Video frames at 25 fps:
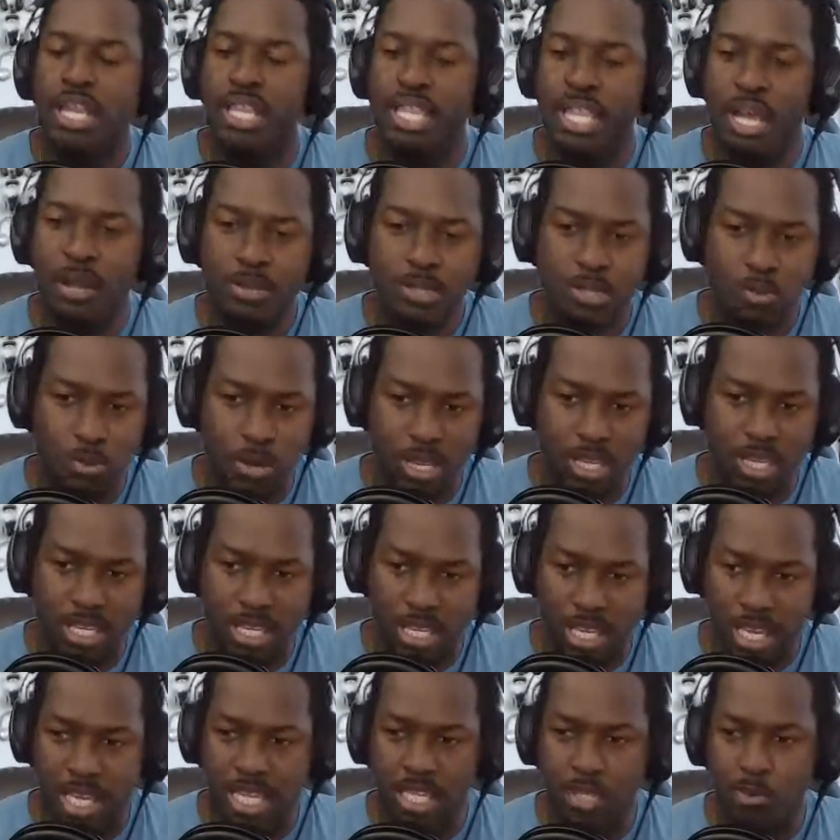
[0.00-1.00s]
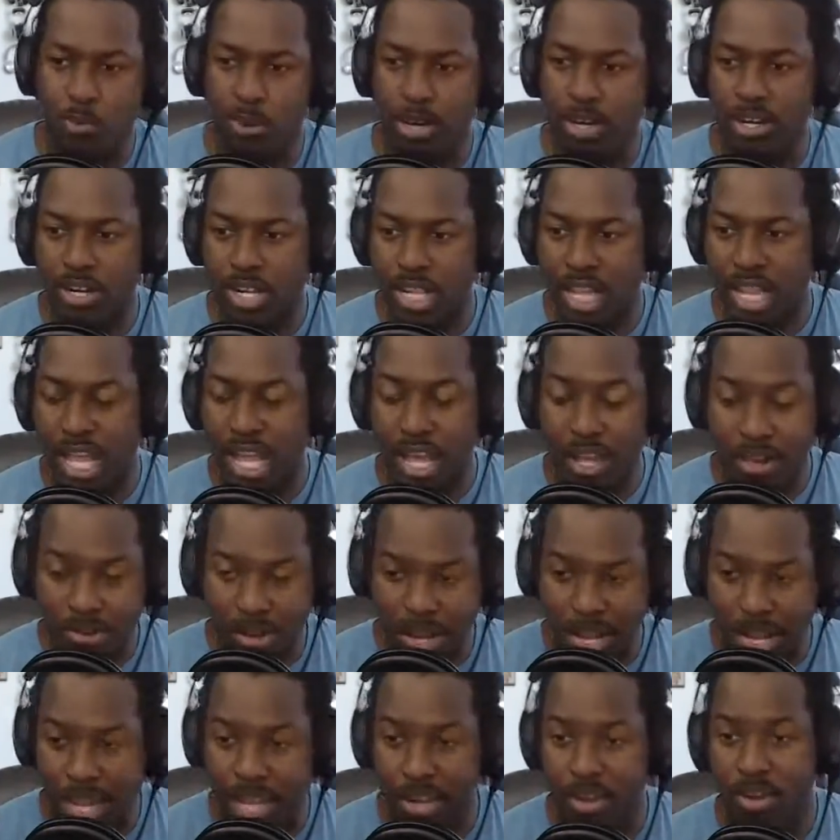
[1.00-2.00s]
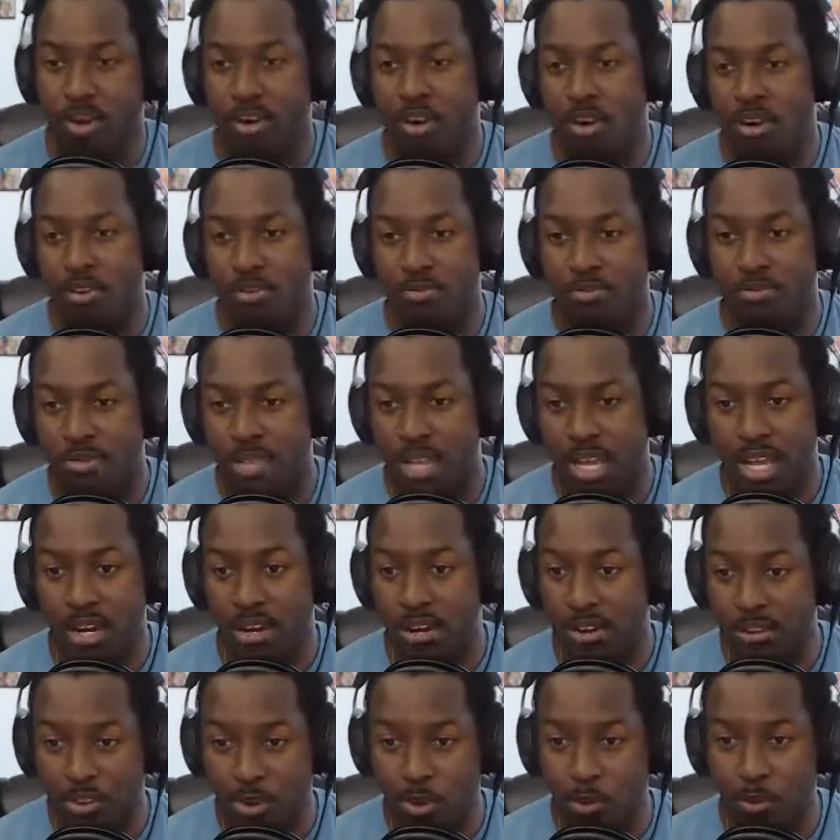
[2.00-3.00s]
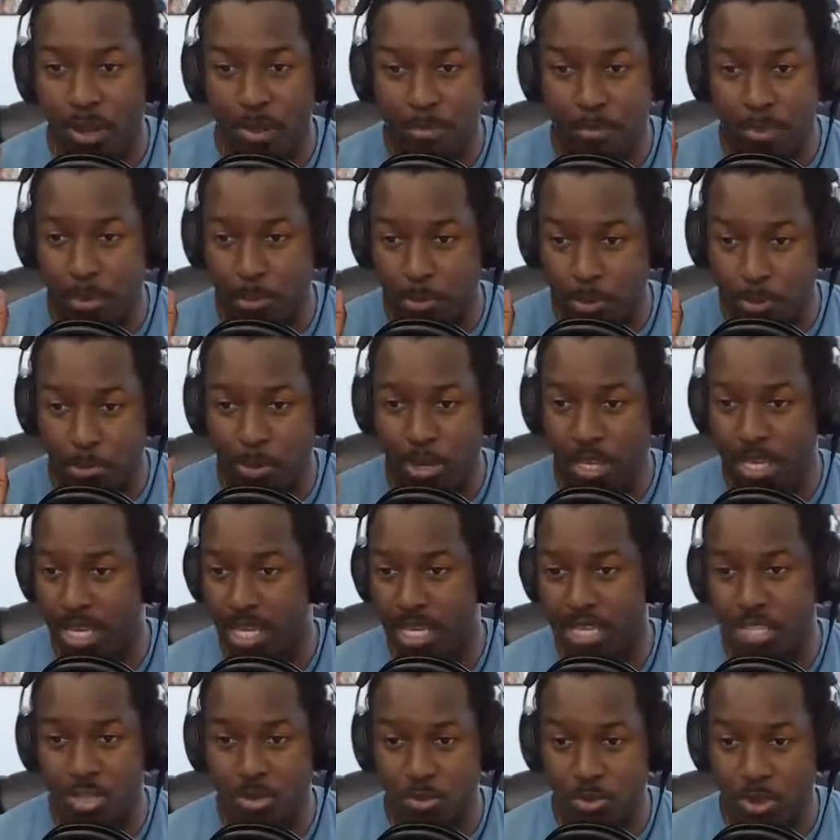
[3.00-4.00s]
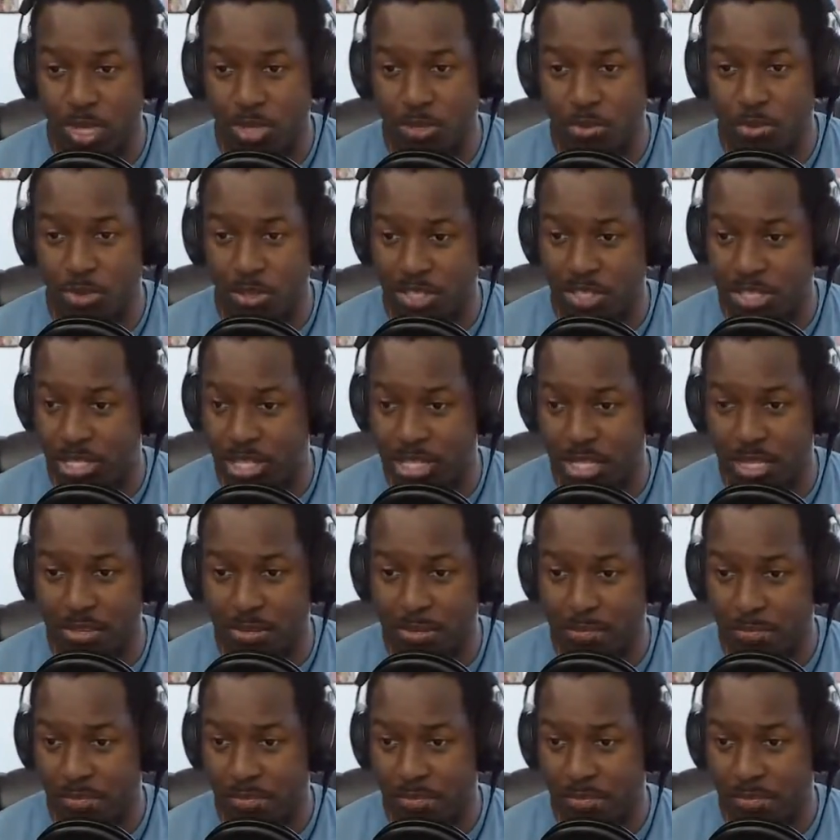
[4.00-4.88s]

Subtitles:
That was where the kids weren't allowed at all. I don't even know why people bring kids to Westworld still.